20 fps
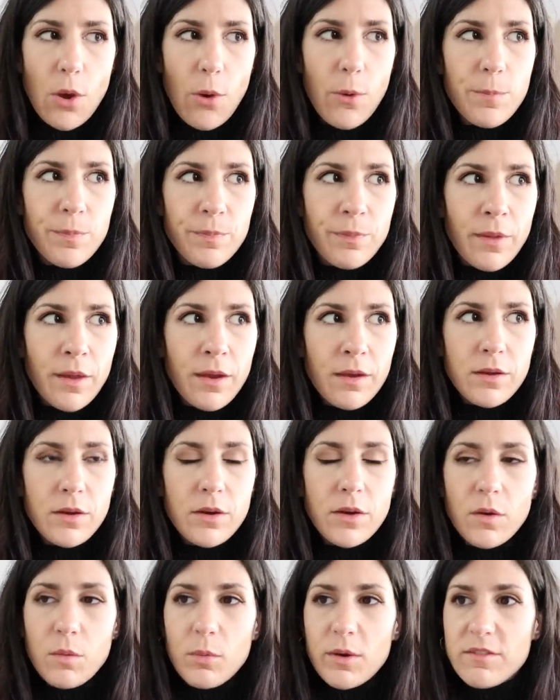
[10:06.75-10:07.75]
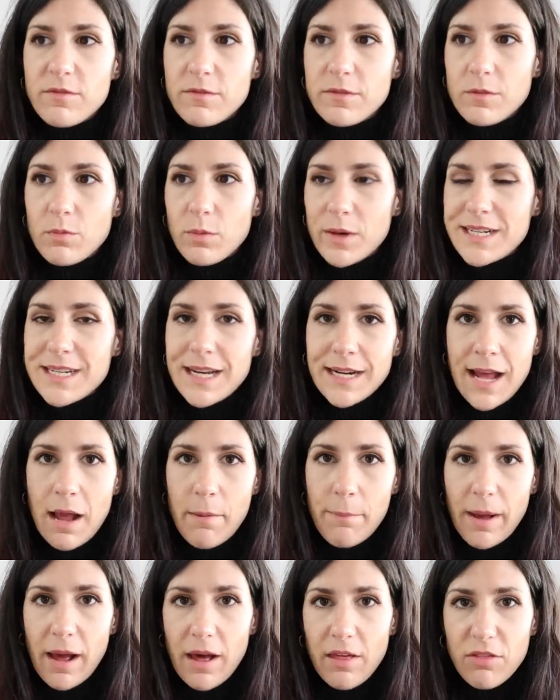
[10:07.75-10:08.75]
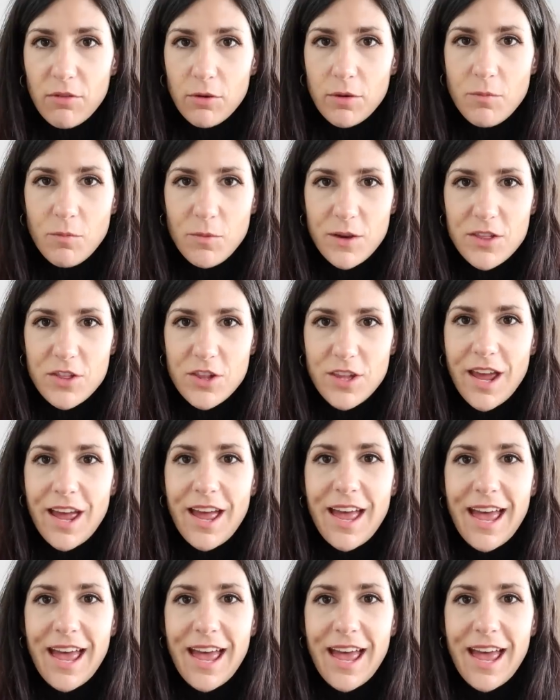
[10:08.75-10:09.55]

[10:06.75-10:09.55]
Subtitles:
So, you know, we've redone our bathroom, which